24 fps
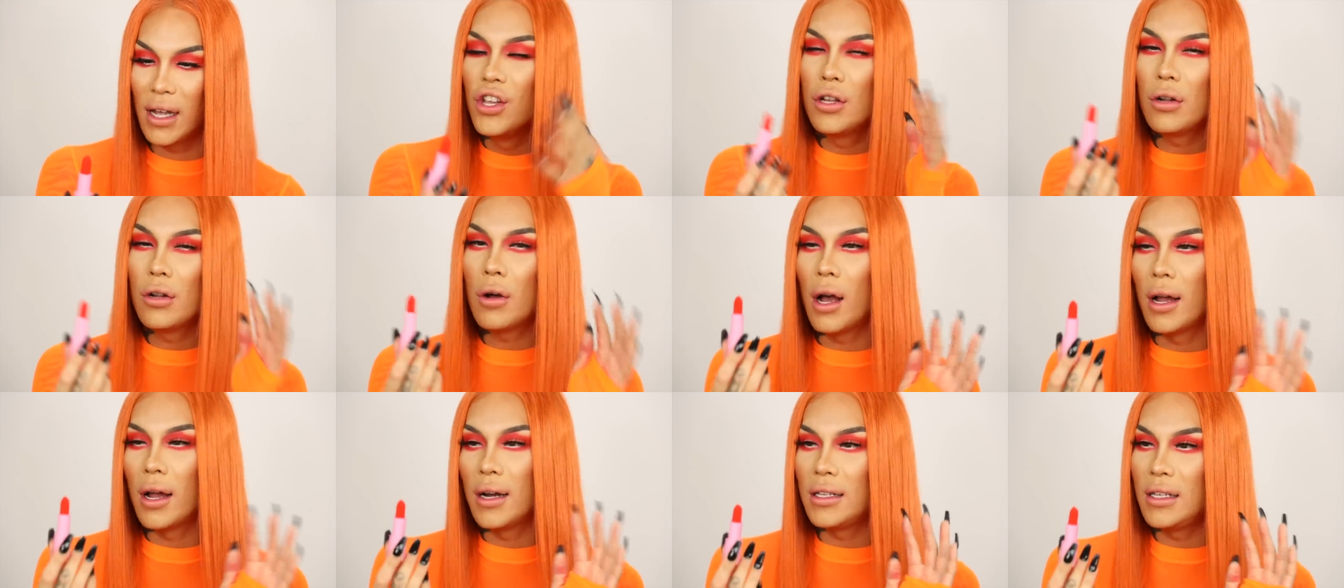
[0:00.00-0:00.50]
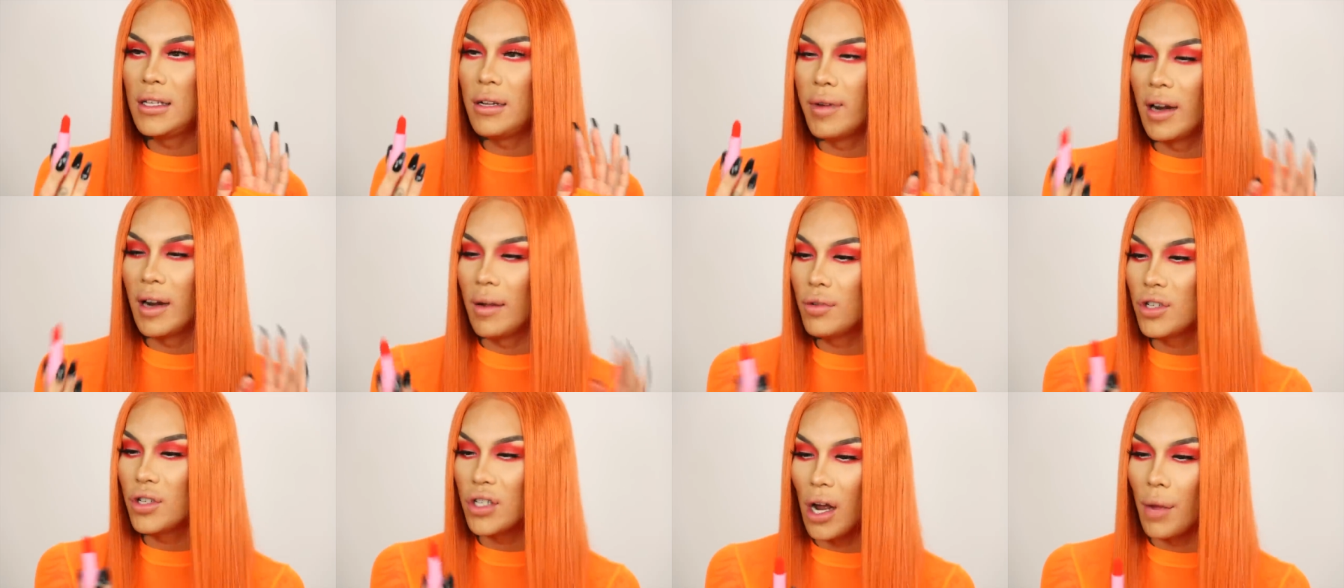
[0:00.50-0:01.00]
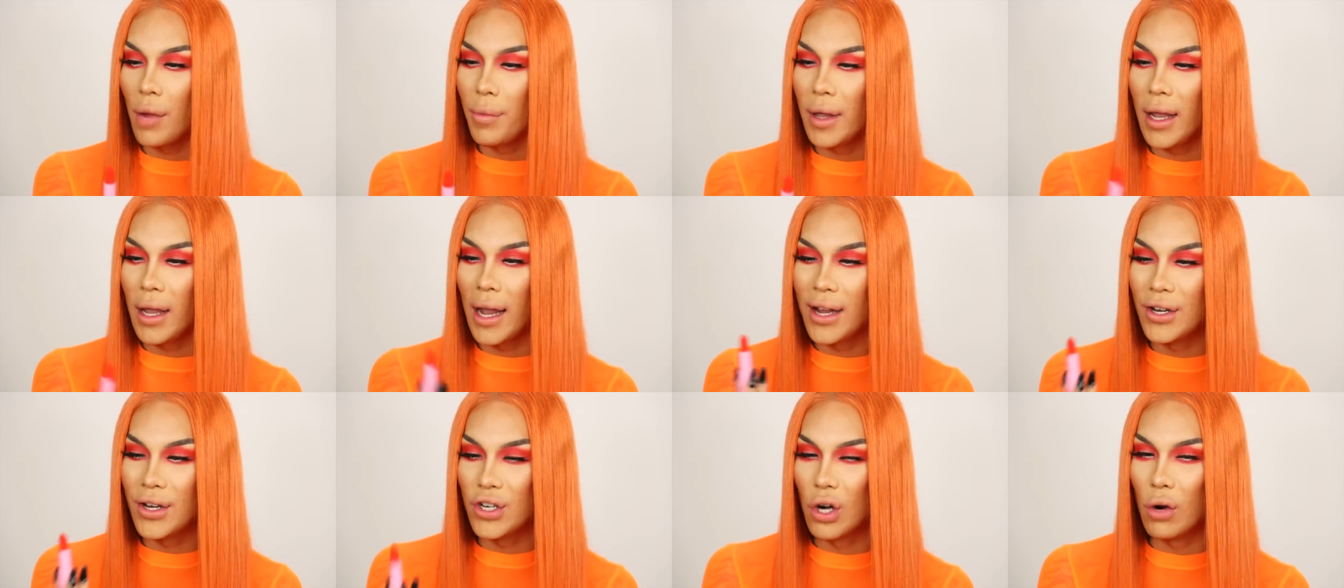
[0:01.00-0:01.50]
You know, honestly, when I'm shopping,
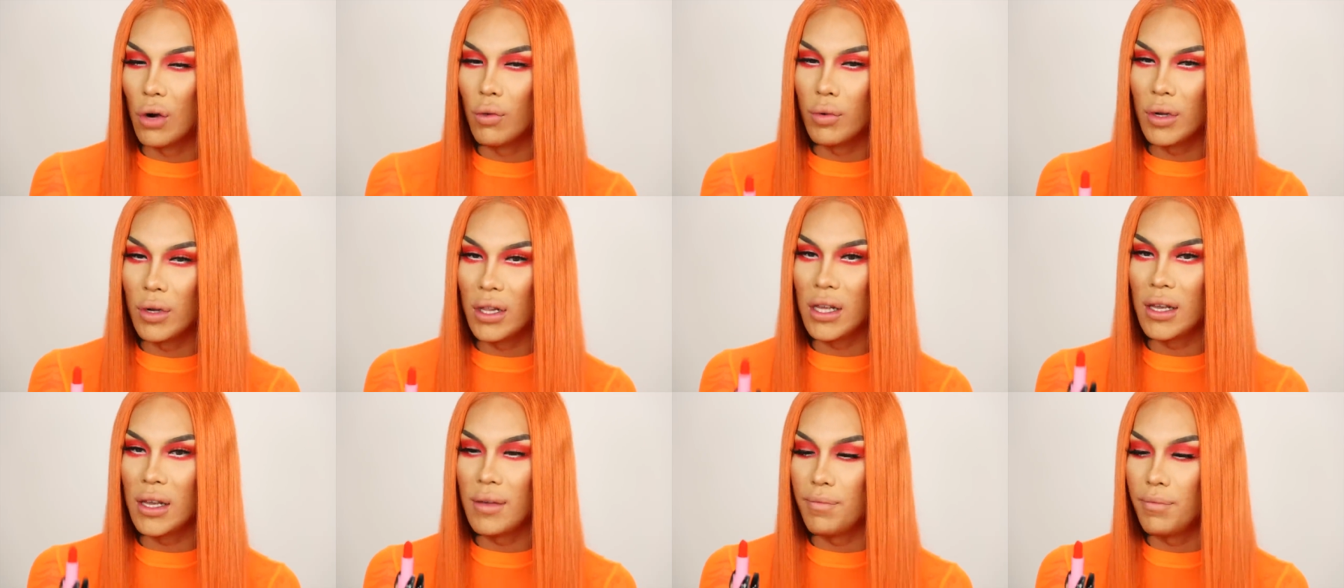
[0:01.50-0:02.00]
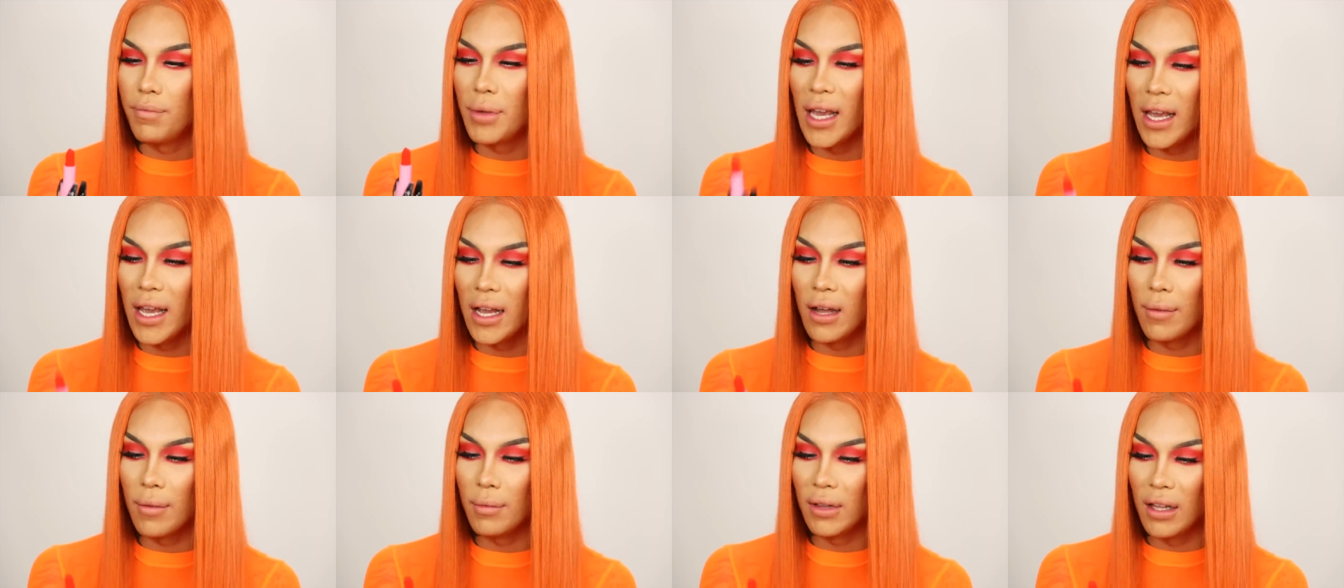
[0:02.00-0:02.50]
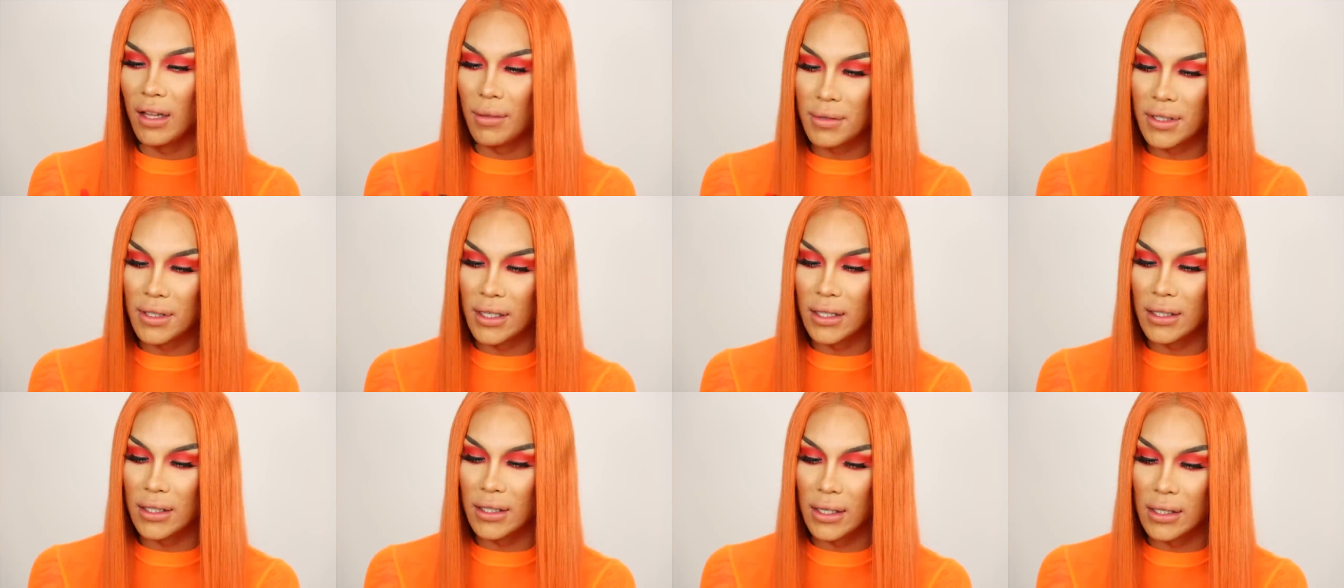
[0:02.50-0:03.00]
I don't really pick up
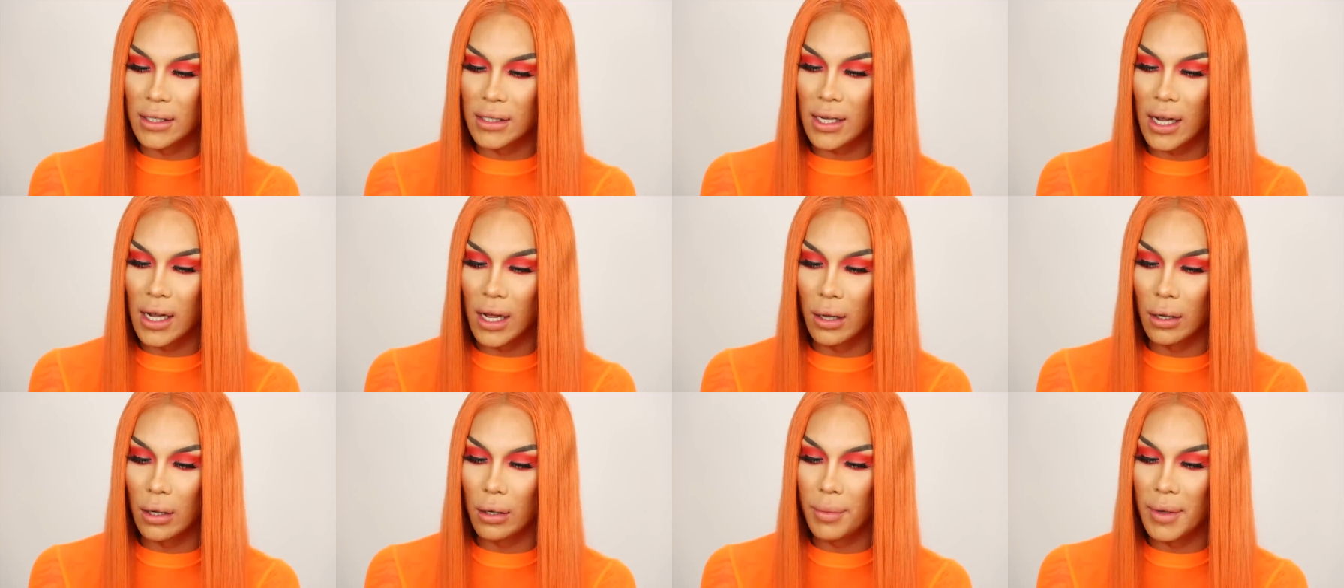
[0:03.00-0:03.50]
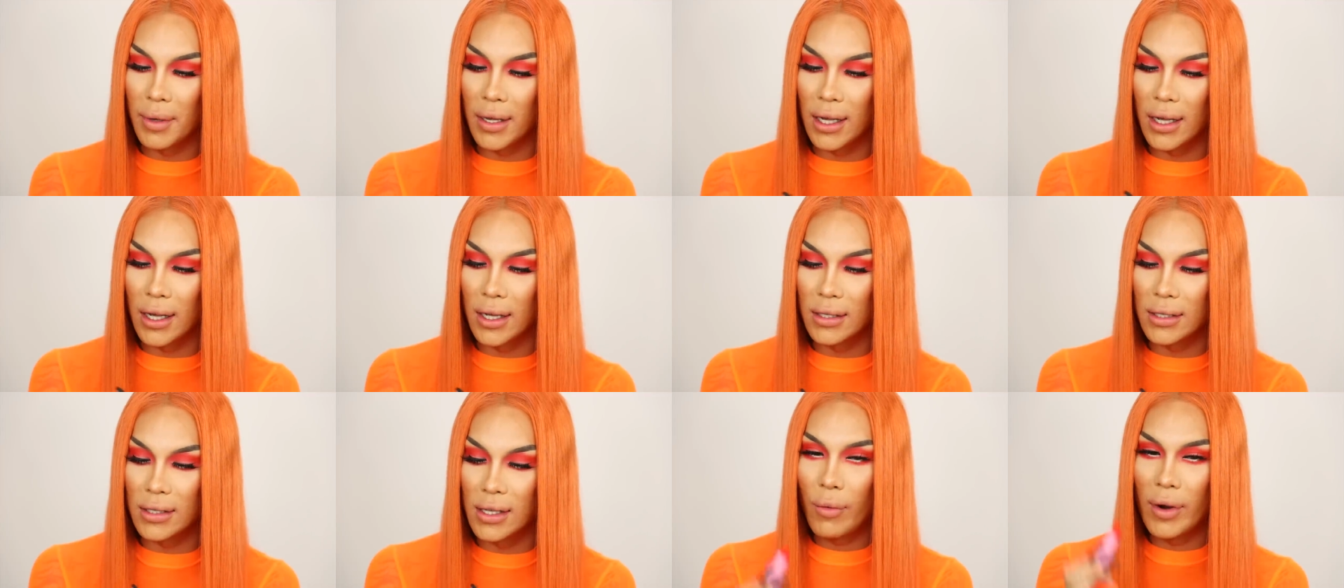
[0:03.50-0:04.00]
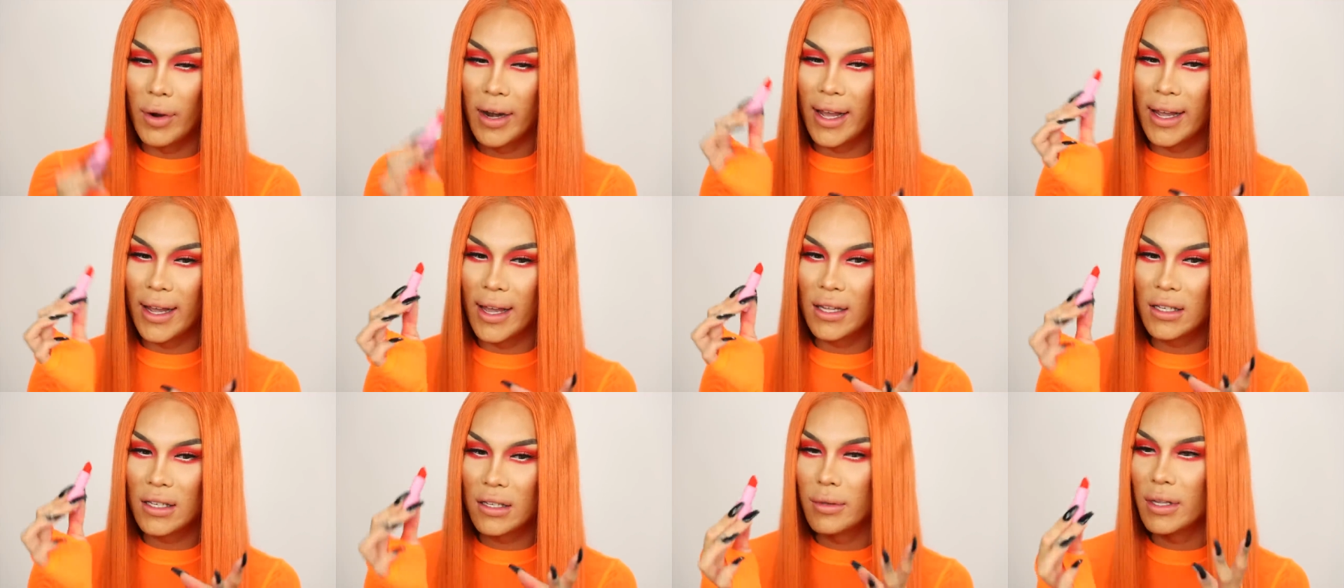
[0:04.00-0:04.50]
lipsticks this color because when I
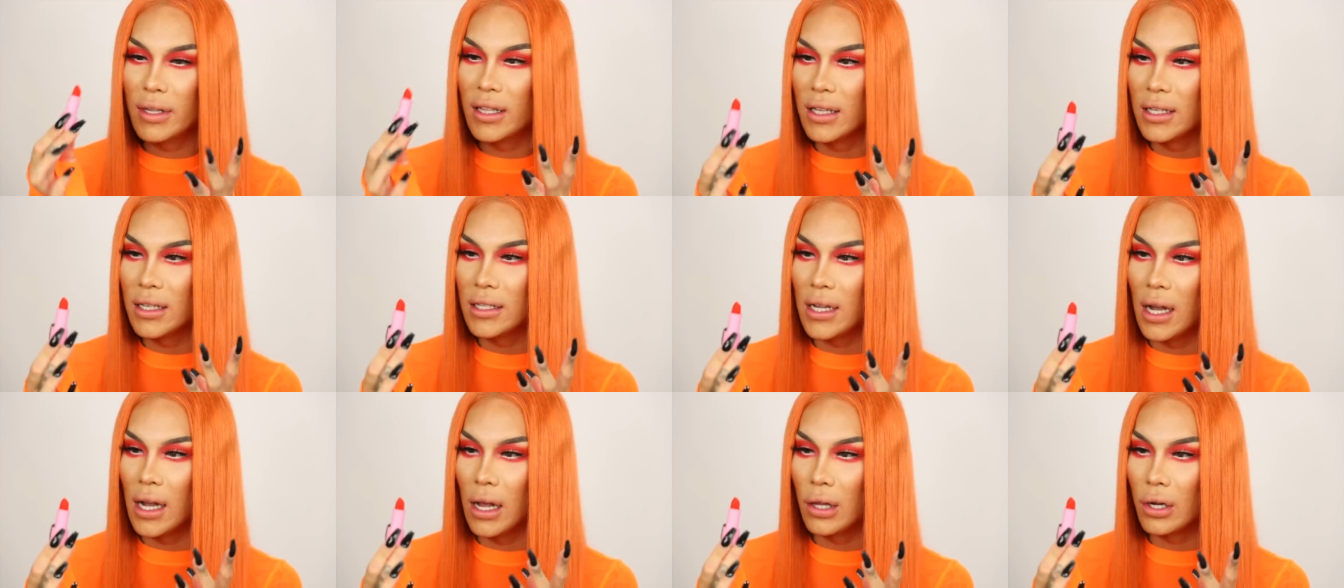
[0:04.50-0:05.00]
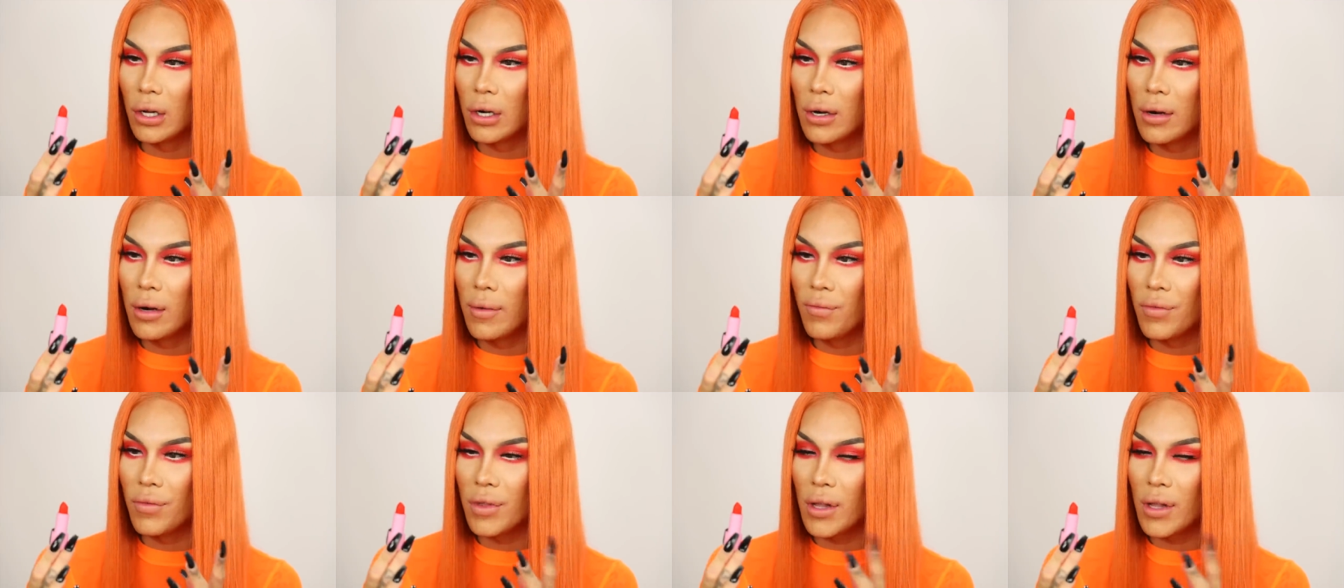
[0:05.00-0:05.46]
get something this color,